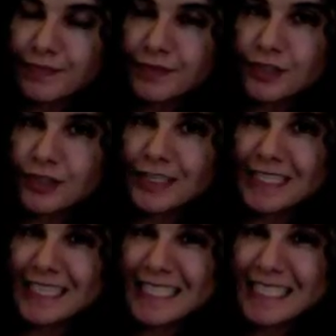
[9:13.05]
Do you hear
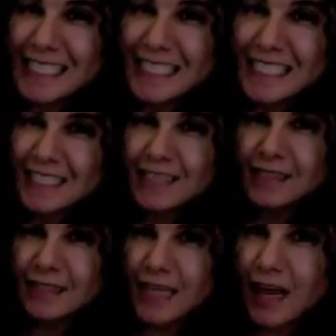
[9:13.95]
the E
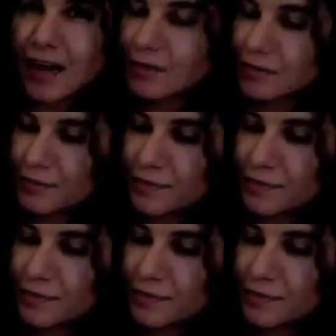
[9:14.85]
sound?